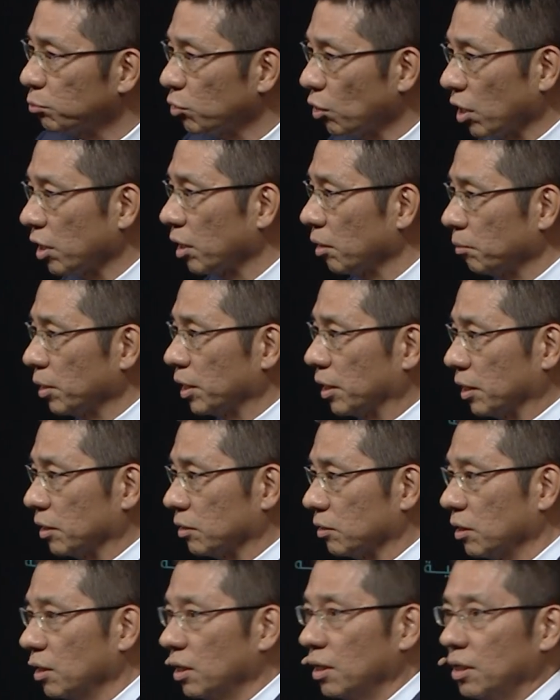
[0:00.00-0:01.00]
prohibited
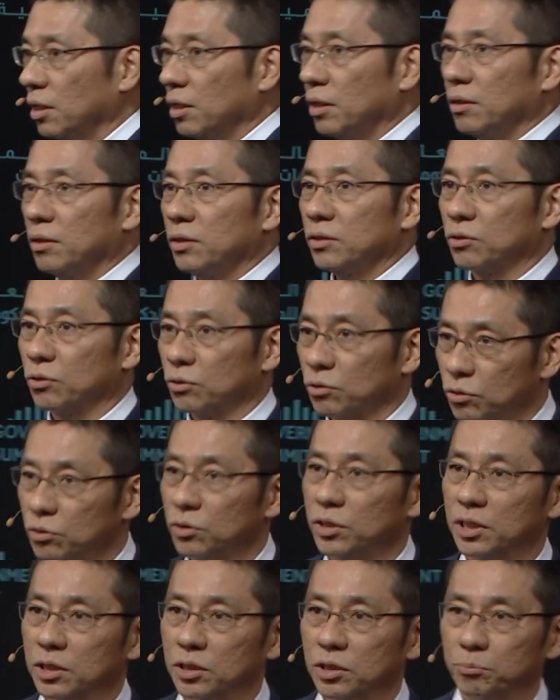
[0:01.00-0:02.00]
to do
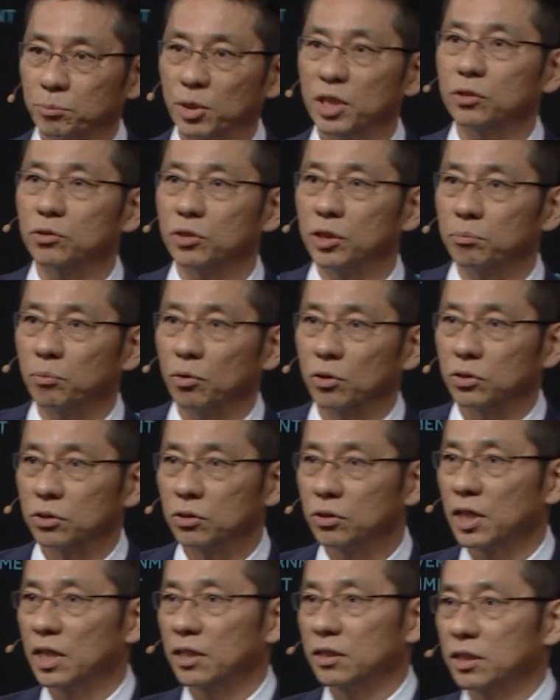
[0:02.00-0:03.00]
this victory pose.
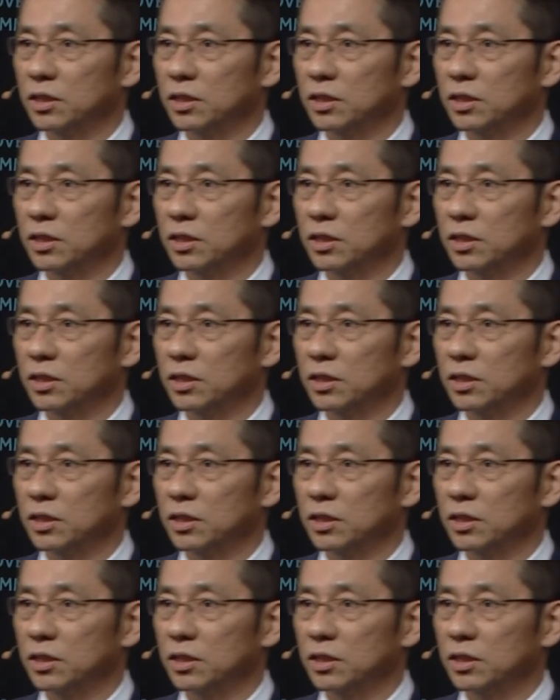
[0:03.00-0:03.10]
Look at